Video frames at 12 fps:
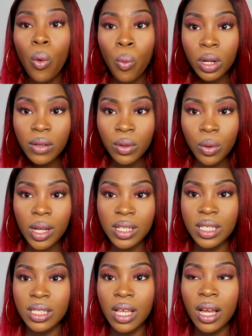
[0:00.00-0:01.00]
One of the
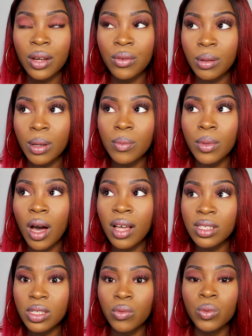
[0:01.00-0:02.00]
questions I can remember
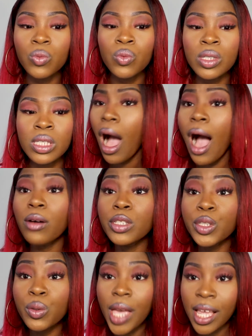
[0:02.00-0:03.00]
answering was, how
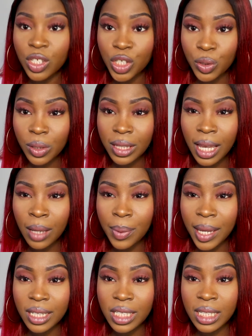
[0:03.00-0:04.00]
do you ensure that a
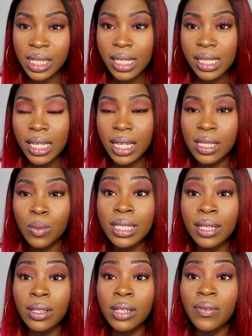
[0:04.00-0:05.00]
patient is
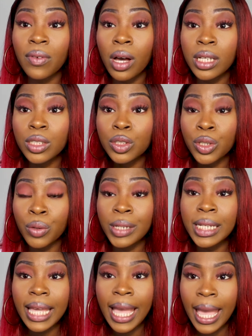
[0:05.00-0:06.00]
dignified
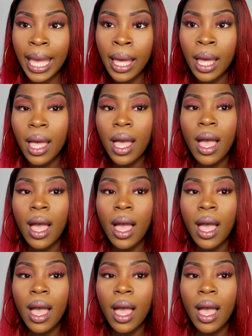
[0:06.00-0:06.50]
during care?